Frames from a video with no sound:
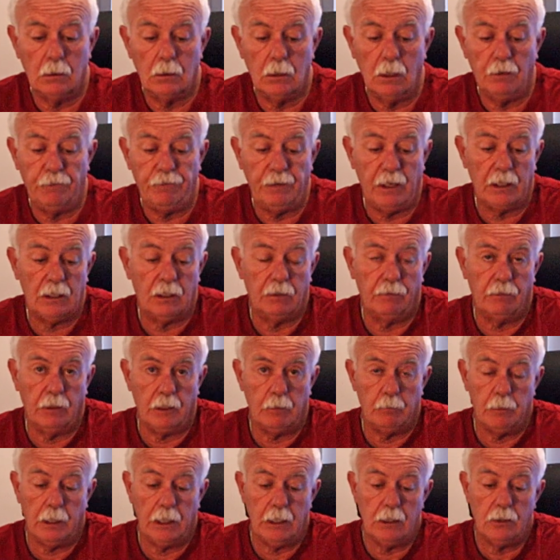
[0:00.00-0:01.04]
effectively
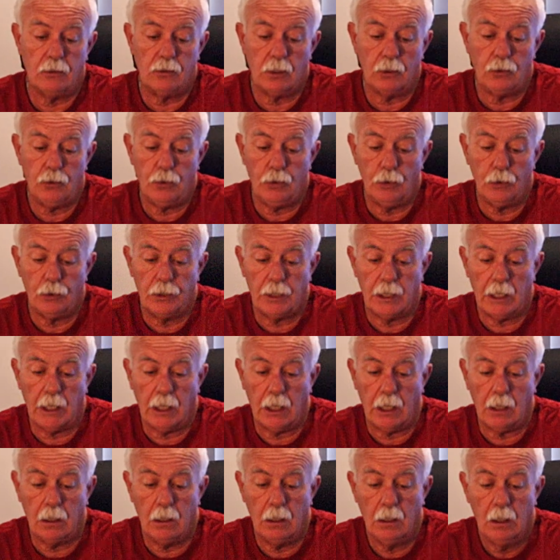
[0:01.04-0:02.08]
means that you
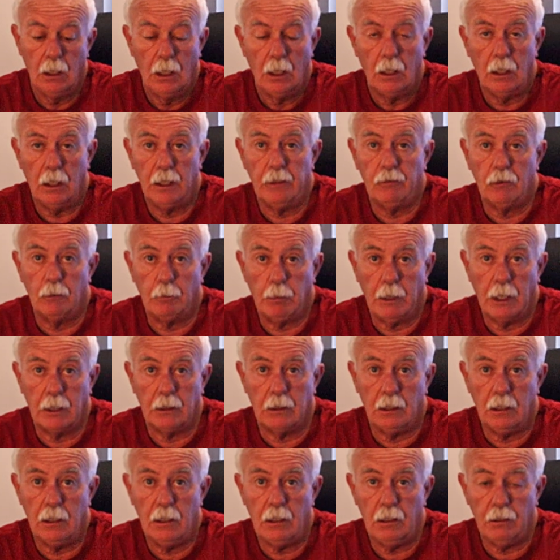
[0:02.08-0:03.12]
can leave it plugged
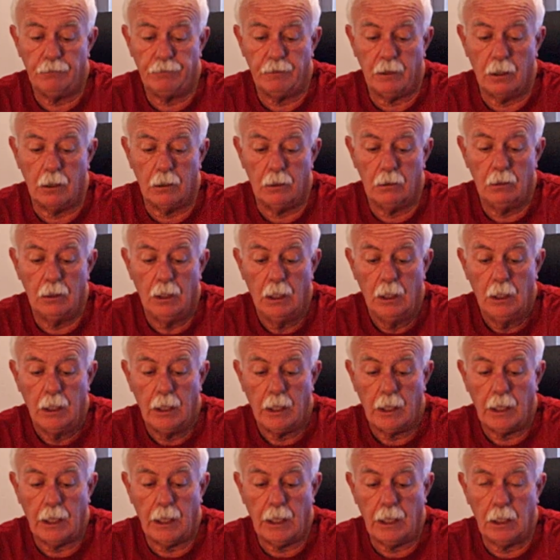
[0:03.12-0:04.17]
into your phone
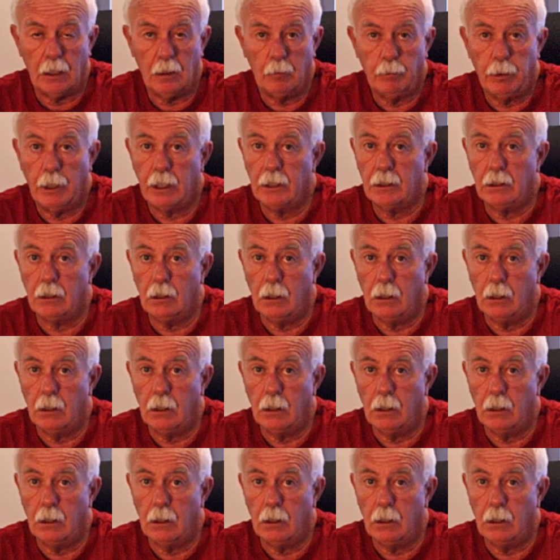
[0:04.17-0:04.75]
and plug your